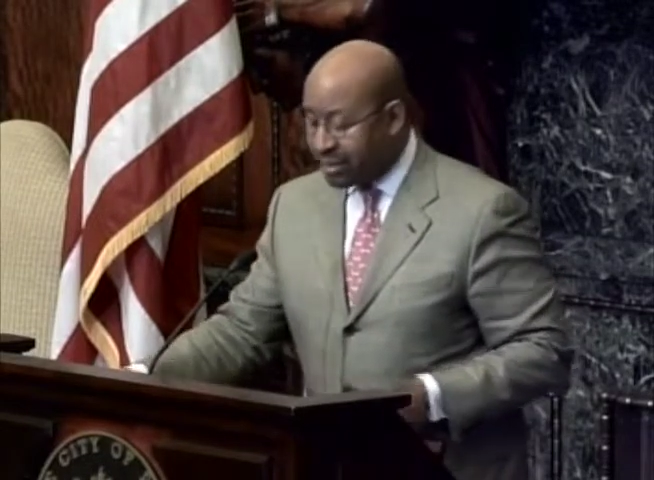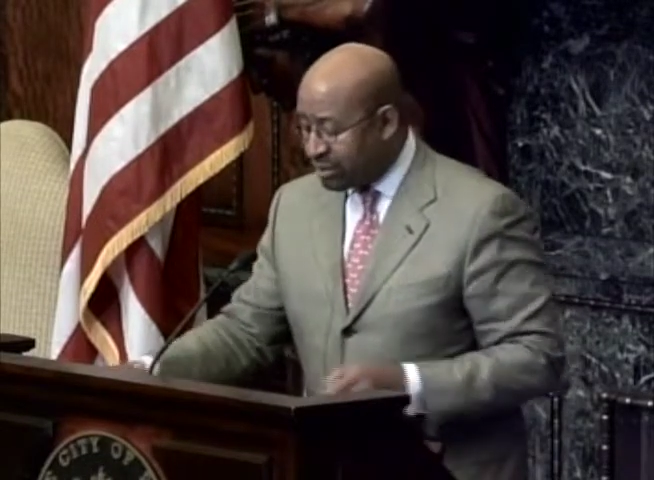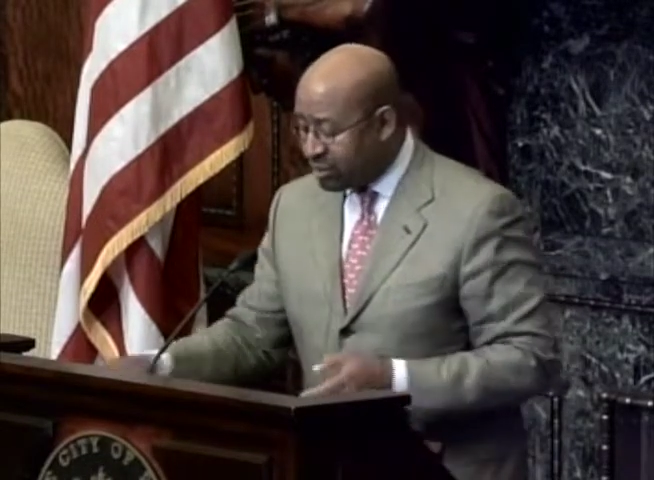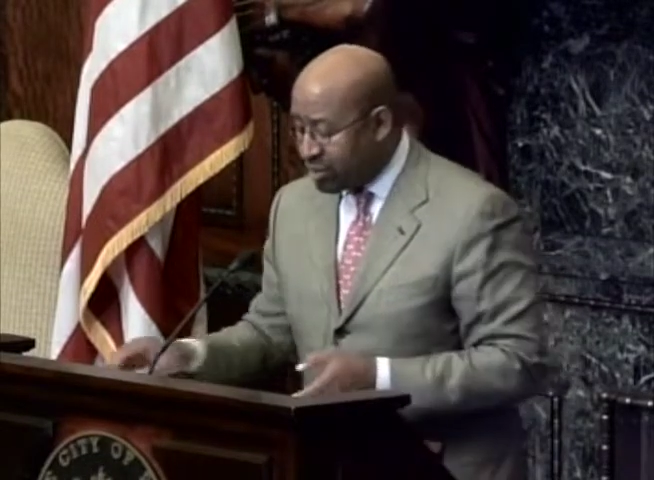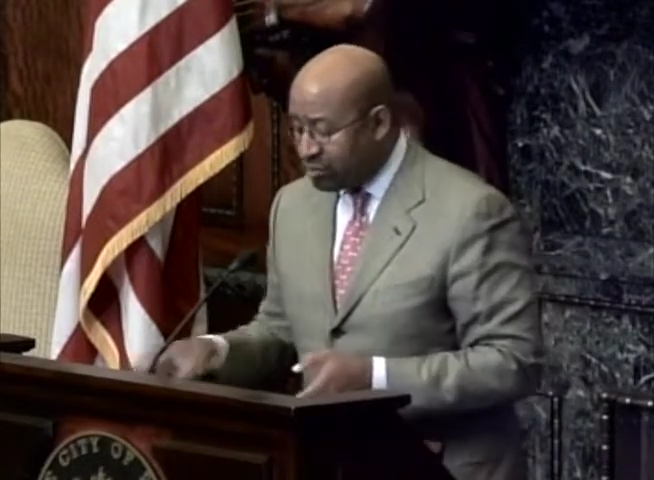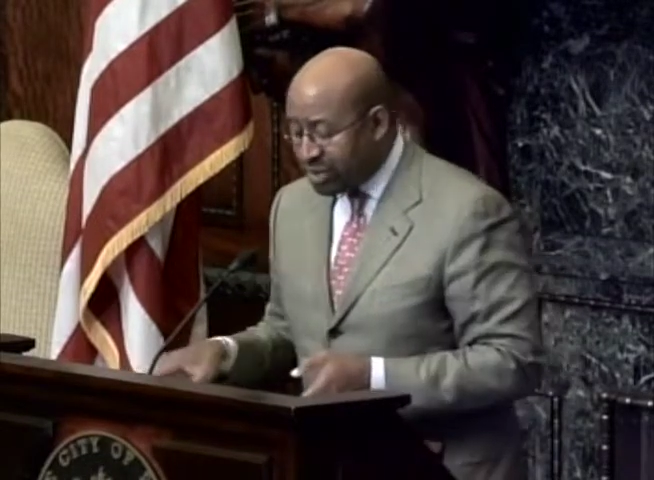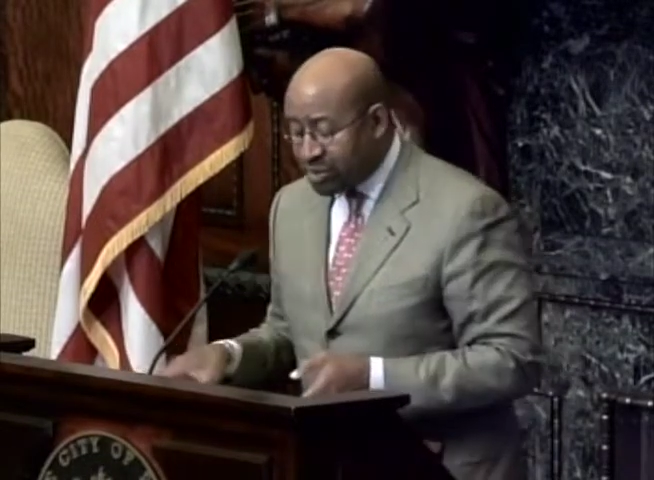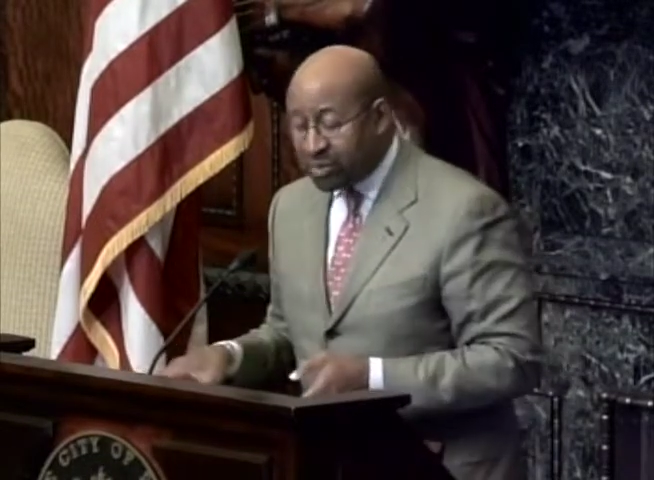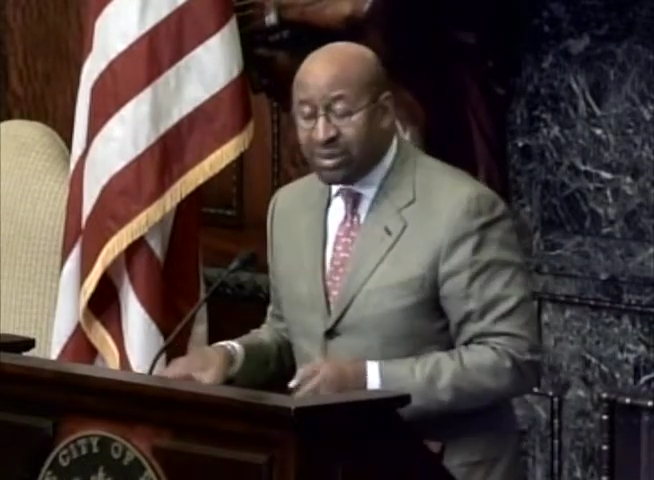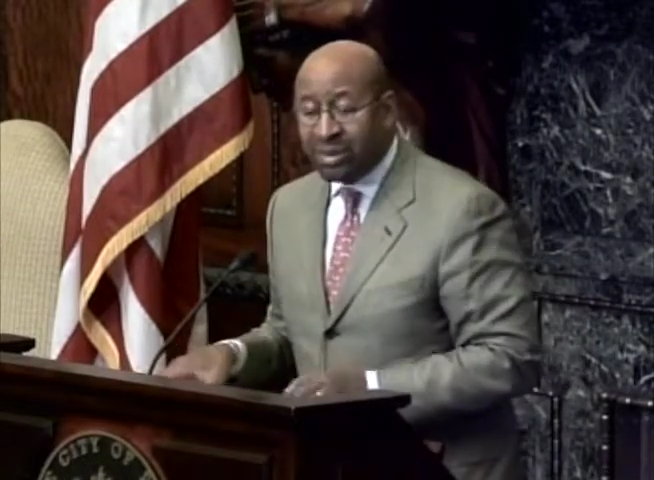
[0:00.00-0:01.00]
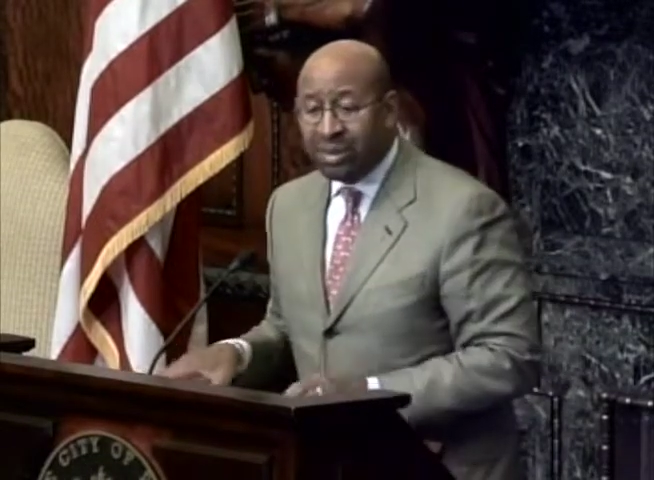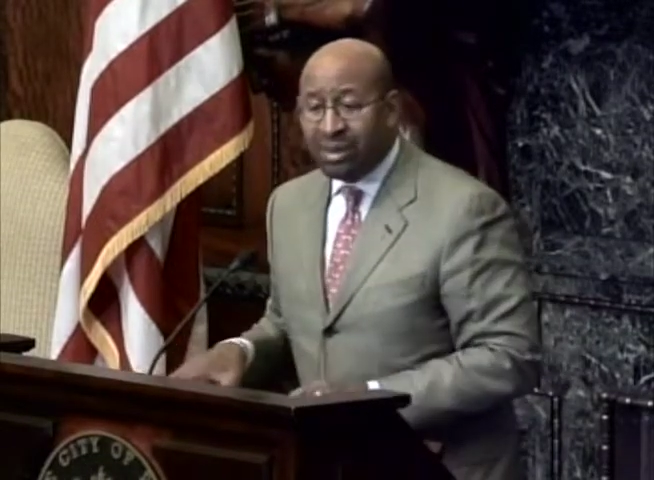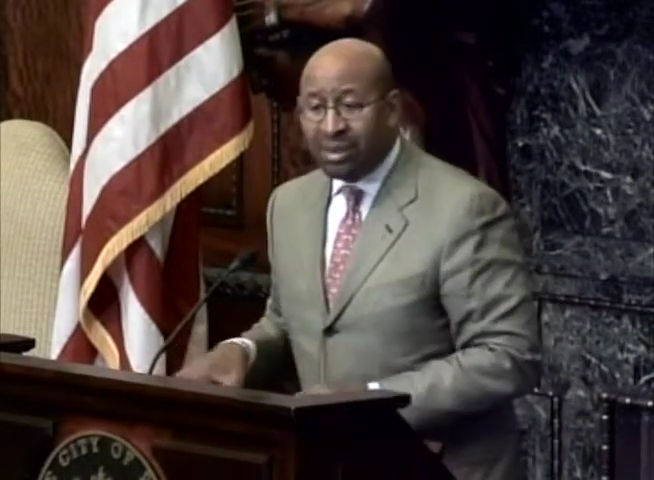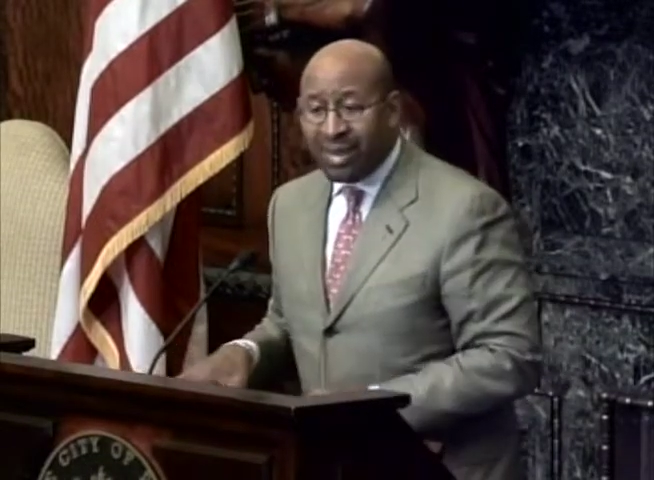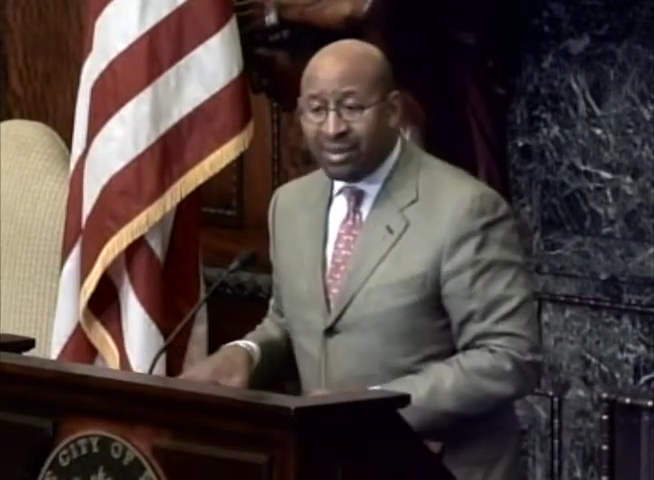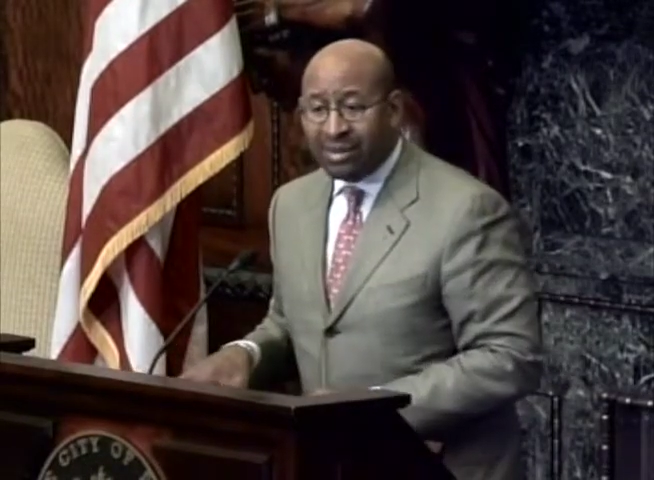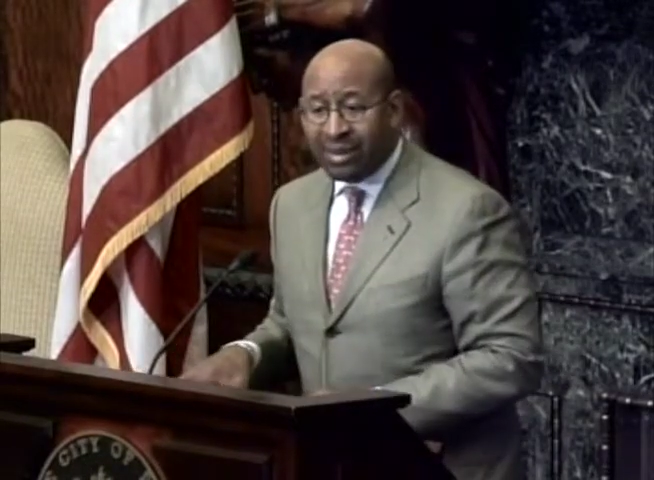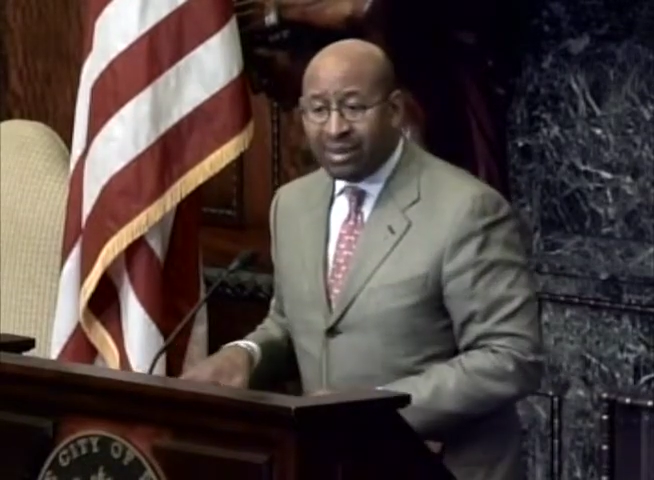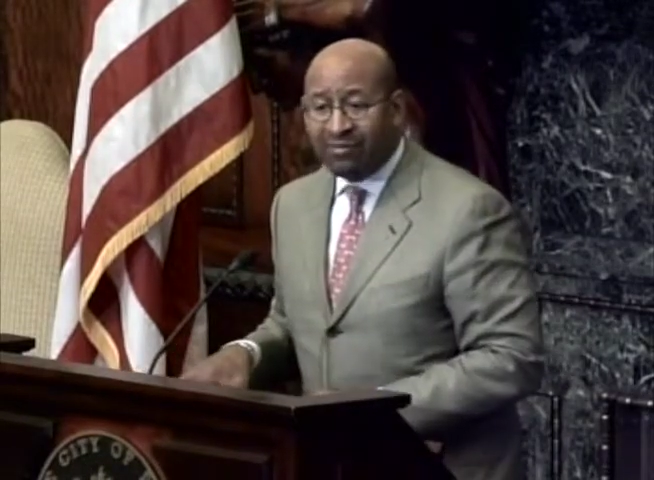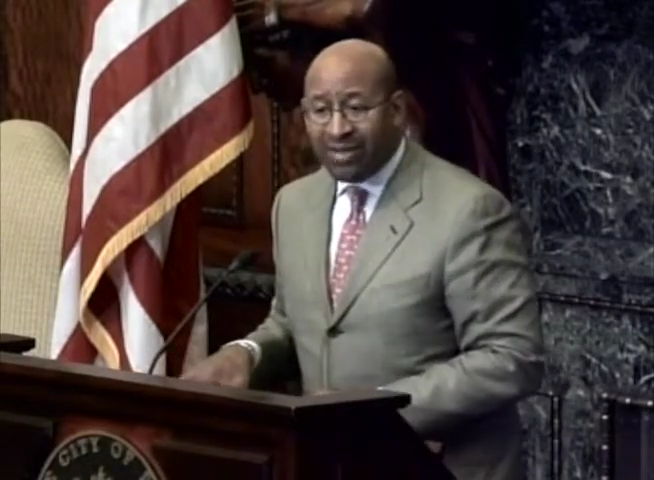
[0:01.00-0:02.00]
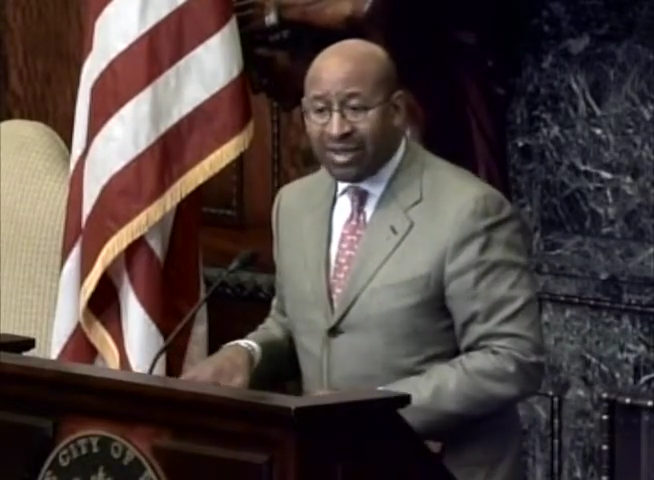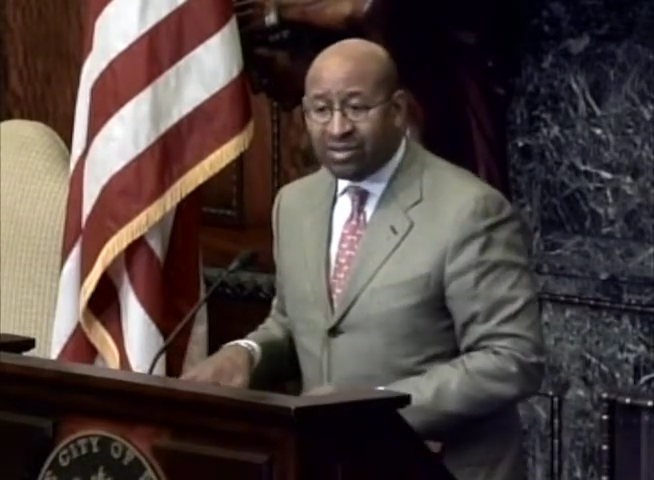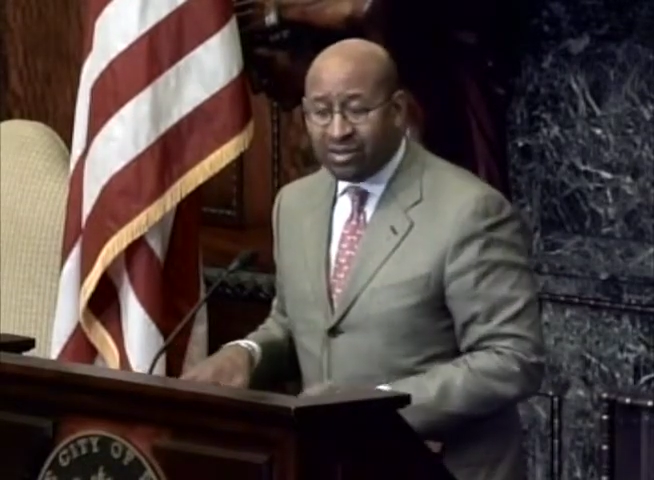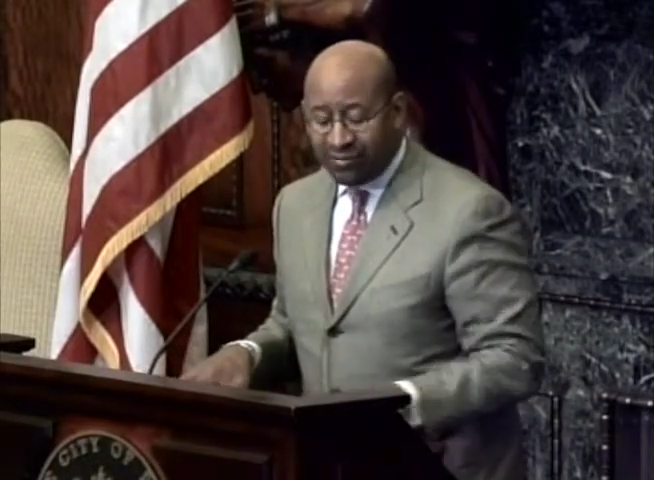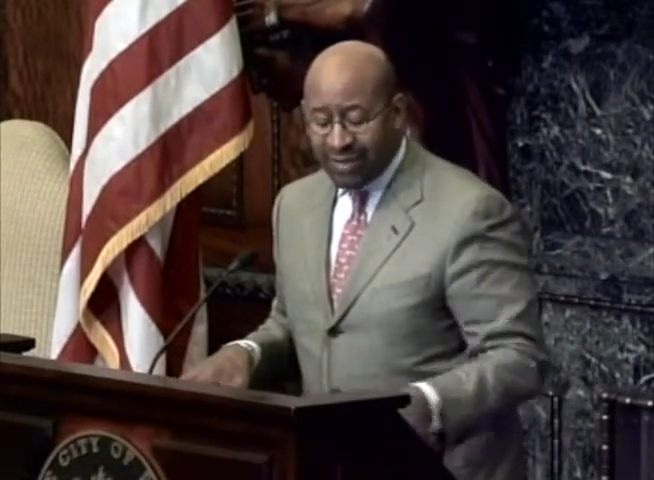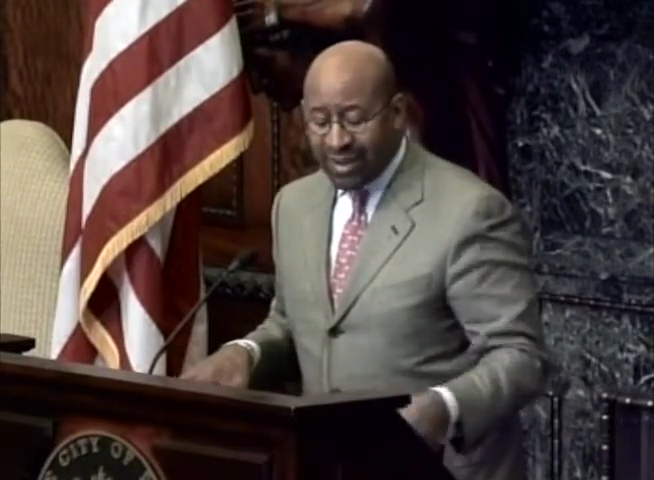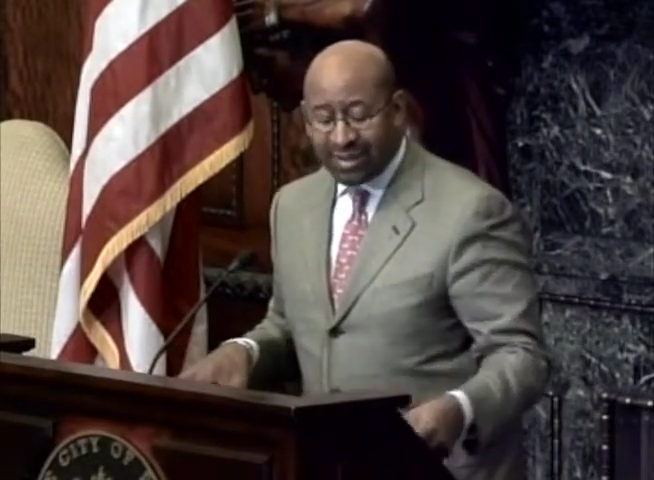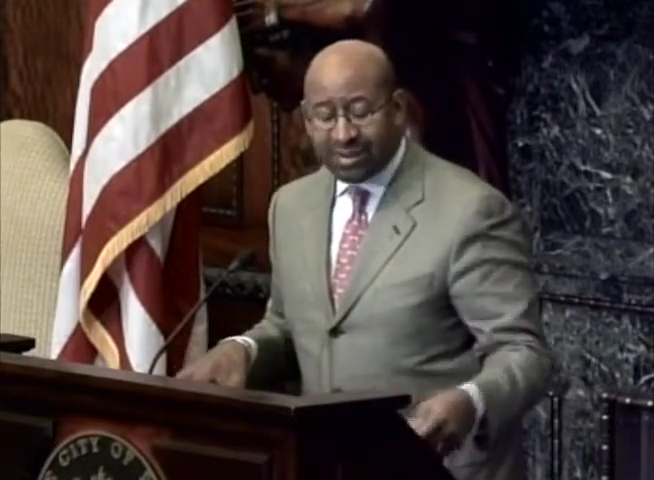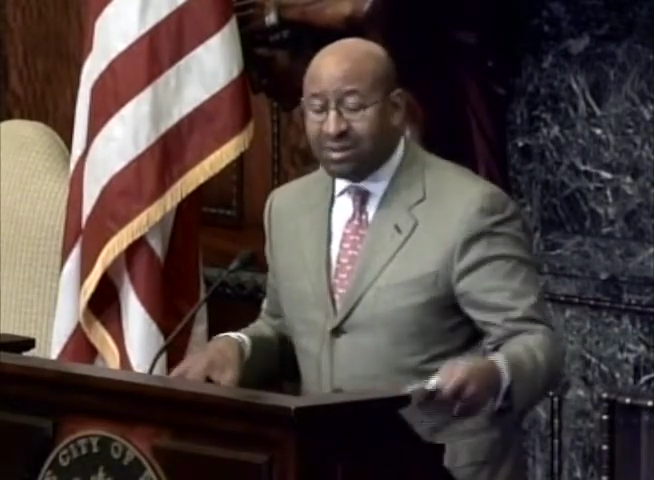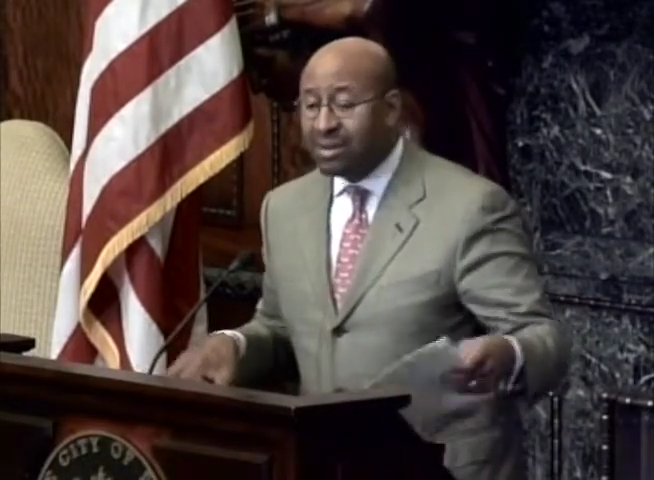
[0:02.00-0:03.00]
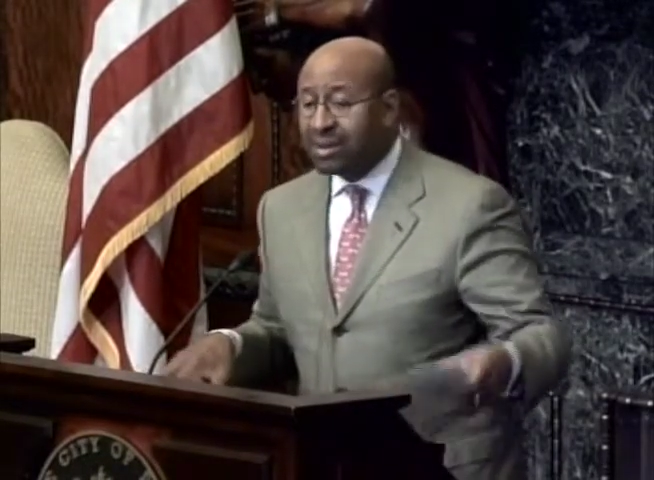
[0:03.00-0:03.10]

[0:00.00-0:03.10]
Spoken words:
There's no mystery about that. The facts are the facts.